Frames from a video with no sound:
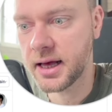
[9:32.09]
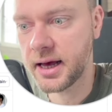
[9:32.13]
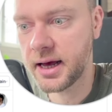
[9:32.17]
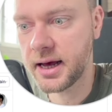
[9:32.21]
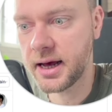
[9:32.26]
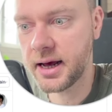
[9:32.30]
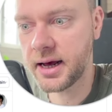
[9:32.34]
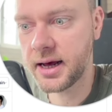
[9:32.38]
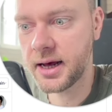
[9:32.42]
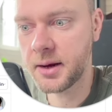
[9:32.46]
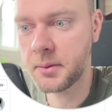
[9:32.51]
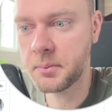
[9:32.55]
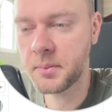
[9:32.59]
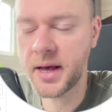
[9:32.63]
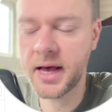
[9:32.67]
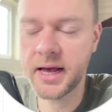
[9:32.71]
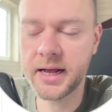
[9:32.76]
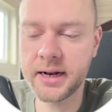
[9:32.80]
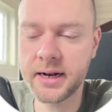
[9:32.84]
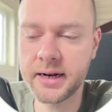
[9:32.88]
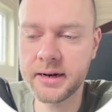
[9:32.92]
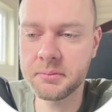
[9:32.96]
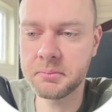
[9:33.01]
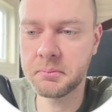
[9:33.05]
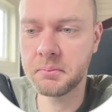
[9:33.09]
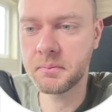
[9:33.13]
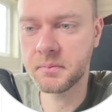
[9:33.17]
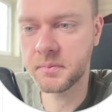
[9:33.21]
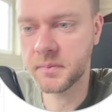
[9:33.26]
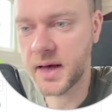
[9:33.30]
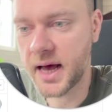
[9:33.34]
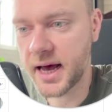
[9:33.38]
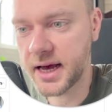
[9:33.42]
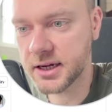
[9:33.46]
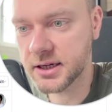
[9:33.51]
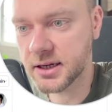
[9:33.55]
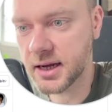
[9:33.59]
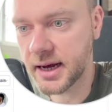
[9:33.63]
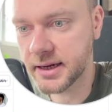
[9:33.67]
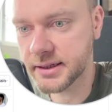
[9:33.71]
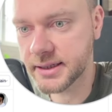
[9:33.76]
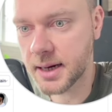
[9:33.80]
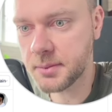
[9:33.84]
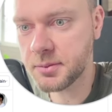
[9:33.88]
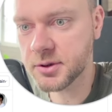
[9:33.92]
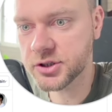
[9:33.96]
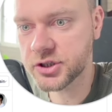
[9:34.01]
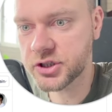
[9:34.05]
And I
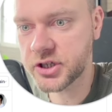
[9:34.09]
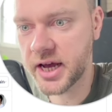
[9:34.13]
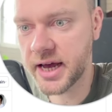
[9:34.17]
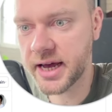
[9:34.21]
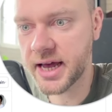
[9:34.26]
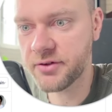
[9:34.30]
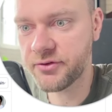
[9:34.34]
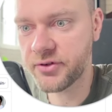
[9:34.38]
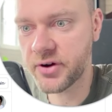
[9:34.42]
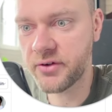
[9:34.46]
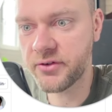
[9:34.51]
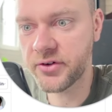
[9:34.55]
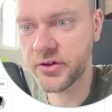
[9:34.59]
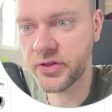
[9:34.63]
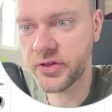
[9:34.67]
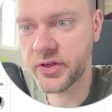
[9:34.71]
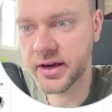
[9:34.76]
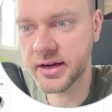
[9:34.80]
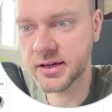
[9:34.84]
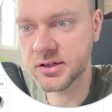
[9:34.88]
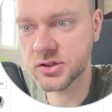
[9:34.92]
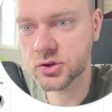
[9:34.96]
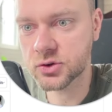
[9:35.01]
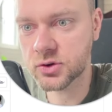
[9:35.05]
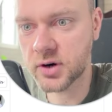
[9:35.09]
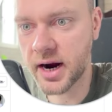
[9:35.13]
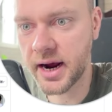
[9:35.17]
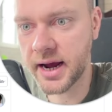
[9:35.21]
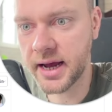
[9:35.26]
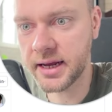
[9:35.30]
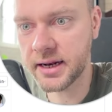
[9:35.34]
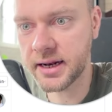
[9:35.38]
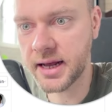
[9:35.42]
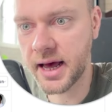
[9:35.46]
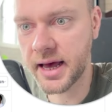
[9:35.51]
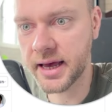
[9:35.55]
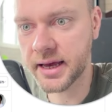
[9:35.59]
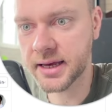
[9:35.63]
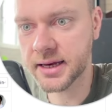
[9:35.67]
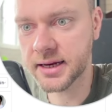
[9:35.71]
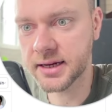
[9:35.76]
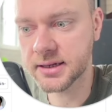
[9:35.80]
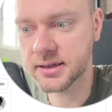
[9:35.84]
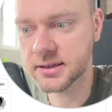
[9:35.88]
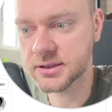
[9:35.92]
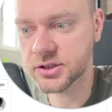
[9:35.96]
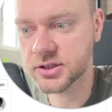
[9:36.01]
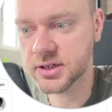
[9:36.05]
double check if everything is right. I
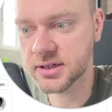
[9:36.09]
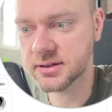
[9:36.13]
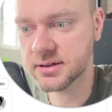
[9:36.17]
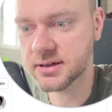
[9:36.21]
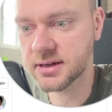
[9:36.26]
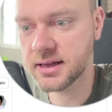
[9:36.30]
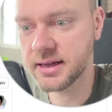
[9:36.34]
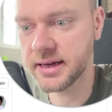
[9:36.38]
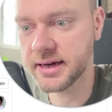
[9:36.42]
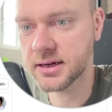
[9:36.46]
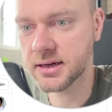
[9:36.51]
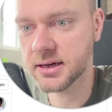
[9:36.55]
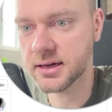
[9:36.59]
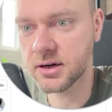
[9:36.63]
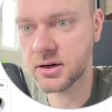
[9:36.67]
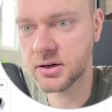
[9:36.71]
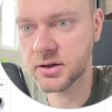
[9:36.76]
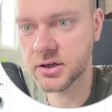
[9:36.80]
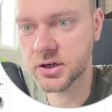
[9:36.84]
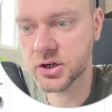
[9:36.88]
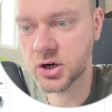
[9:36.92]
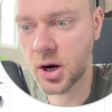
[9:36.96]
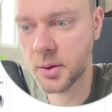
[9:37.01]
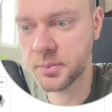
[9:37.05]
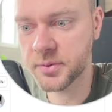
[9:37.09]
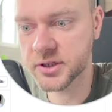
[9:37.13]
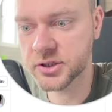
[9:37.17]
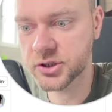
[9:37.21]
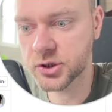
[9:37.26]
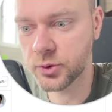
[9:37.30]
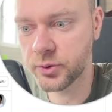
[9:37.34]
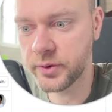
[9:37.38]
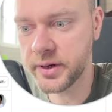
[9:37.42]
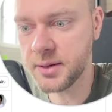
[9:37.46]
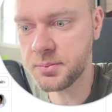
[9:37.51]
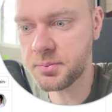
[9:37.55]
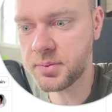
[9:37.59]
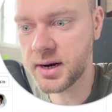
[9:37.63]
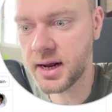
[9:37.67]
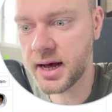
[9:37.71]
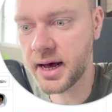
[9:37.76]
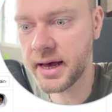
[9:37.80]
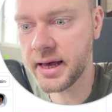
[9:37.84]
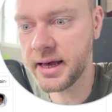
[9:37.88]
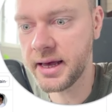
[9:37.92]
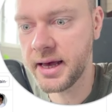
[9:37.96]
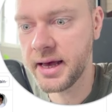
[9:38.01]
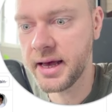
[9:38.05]
can just click on copy to
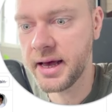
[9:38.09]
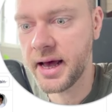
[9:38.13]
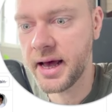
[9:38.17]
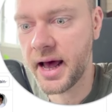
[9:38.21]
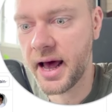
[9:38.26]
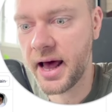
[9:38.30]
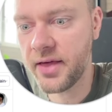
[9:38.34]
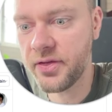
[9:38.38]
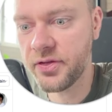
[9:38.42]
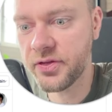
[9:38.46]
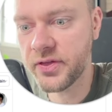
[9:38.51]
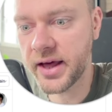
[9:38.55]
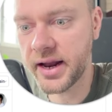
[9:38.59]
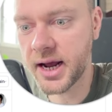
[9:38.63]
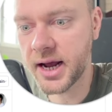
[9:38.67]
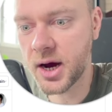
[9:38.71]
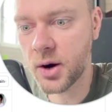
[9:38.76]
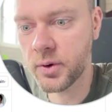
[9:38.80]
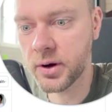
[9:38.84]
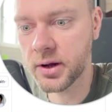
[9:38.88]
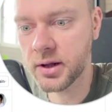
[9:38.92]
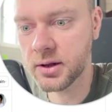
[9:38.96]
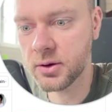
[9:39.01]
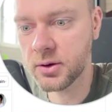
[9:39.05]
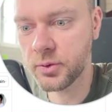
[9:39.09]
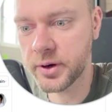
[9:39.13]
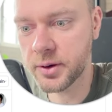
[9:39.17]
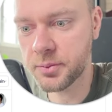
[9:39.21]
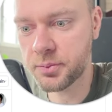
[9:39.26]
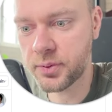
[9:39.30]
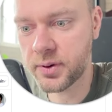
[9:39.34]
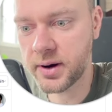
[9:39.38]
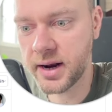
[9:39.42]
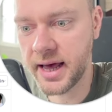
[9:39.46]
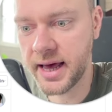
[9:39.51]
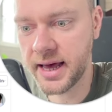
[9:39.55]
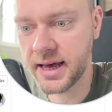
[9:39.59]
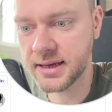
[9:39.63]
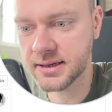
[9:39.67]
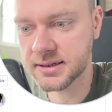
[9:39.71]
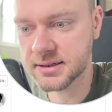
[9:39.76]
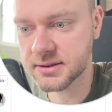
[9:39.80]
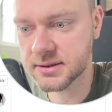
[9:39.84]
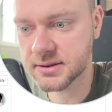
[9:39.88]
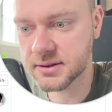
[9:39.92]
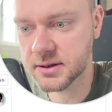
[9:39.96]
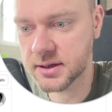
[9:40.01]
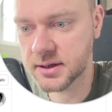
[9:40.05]
reply, and then I will
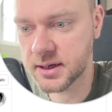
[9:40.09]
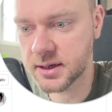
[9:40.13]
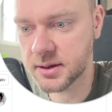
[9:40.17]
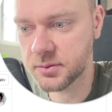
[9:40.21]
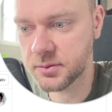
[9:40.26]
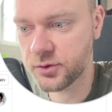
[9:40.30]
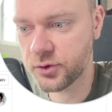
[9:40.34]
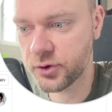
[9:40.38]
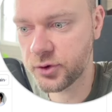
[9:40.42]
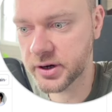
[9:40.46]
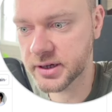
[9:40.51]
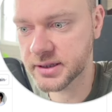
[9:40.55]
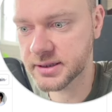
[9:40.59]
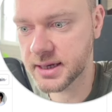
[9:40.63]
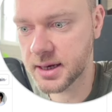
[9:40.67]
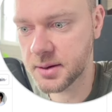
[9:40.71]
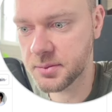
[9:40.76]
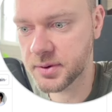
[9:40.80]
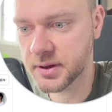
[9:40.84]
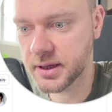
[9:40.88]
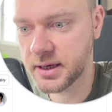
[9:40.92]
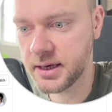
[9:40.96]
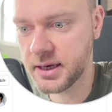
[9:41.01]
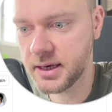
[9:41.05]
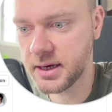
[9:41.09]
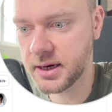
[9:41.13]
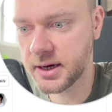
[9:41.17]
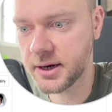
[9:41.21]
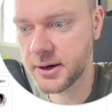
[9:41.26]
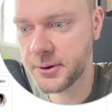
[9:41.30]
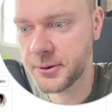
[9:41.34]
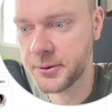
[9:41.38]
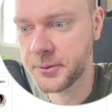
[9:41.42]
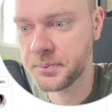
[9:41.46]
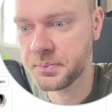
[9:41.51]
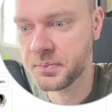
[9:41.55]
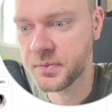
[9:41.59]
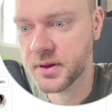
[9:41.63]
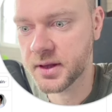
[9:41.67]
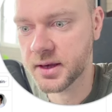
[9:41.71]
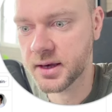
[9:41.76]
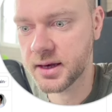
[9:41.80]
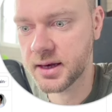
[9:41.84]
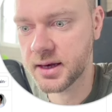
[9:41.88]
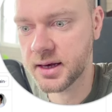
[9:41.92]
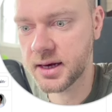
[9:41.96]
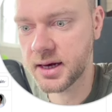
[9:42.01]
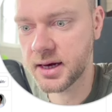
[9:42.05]
replace, for example, here,
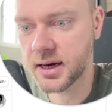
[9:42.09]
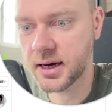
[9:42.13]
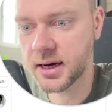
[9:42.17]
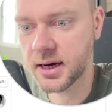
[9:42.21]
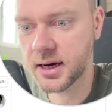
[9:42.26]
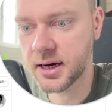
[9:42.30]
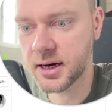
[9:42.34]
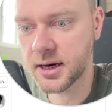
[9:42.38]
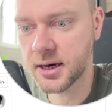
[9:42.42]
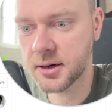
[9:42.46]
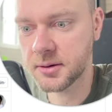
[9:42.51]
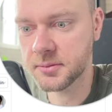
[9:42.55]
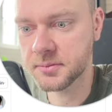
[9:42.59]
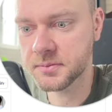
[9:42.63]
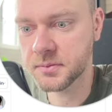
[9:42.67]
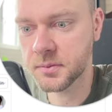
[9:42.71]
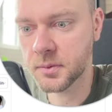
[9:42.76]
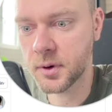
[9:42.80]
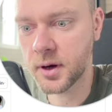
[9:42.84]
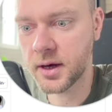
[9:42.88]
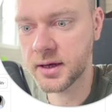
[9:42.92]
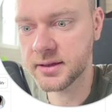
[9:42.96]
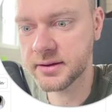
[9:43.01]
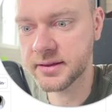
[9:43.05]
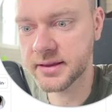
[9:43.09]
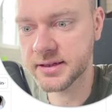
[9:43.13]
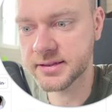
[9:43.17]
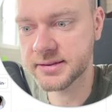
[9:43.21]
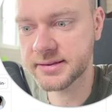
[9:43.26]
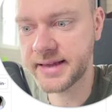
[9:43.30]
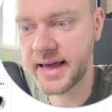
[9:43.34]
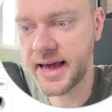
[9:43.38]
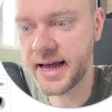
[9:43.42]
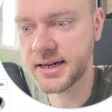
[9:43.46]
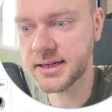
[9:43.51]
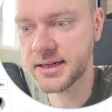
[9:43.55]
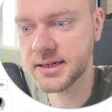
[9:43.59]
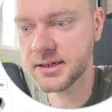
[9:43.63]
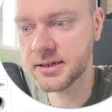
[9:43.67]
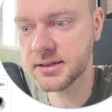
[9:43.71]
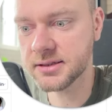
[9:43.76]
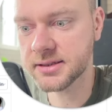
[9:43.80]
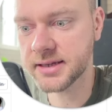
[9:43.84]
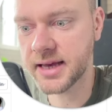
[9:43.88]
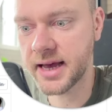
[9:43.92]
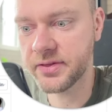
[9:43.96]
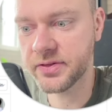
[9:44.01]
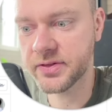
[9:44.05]
the
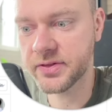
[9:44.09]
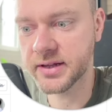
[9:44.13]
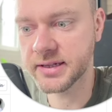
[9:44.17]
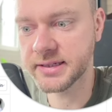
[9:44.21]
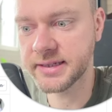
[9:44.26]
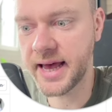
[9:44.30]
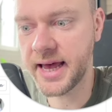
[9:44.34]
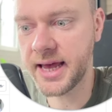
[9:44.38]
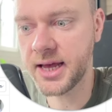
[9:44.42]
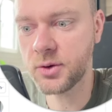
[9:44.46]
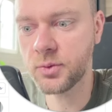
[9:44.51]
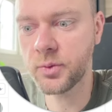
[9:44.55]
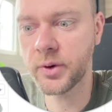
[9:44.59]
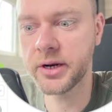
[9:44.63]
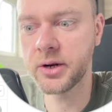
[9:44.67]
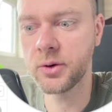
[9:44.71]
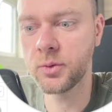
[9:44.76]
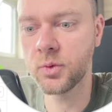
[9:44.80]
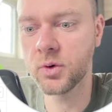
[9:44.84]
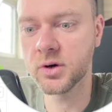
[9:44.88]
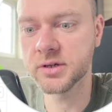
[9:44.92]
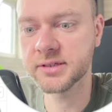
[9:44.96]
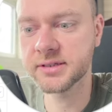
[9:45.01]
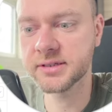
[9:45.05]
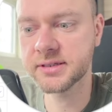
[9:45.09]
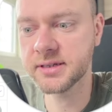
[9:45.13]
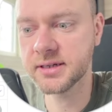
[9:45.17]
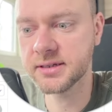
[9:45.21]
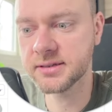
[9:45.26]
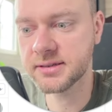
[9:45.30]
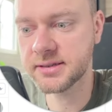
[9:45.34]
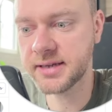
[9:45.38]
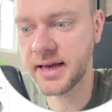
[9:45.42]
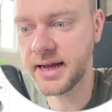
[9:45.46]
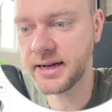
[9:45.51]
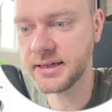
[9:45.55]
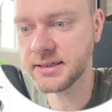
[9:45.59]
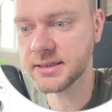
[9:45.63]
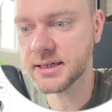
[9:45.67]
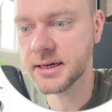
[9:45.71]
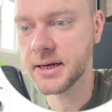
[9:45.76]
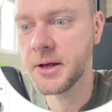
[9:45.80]
status and the date when it was sent.